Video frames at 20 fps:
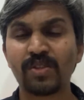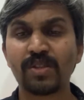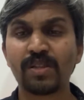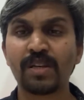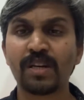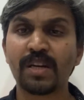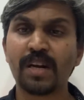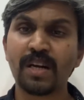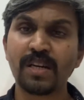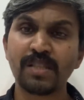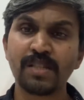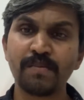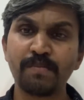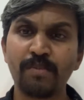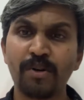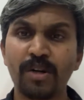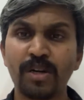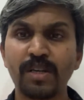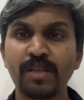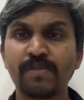There are some
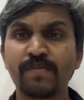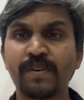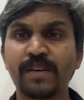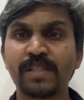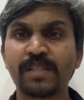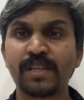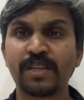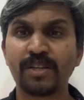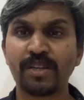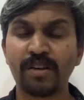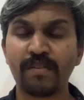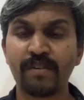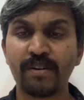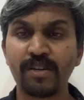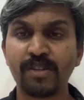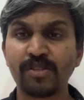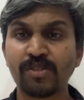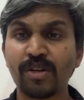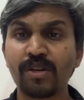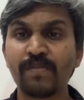bodies where center of
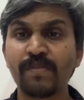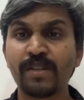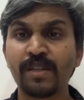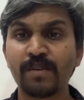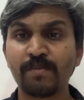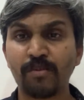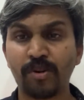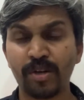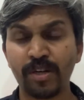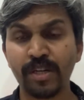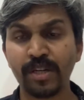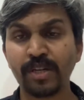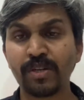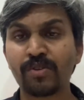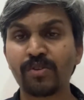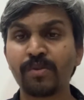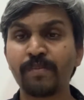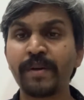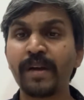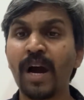gravity is not within body, it
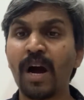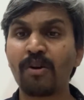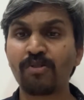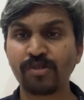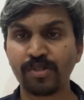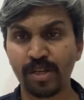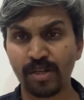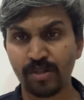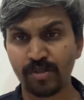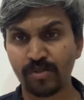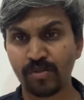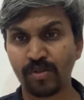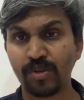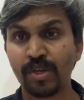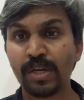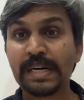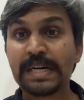could be outside also.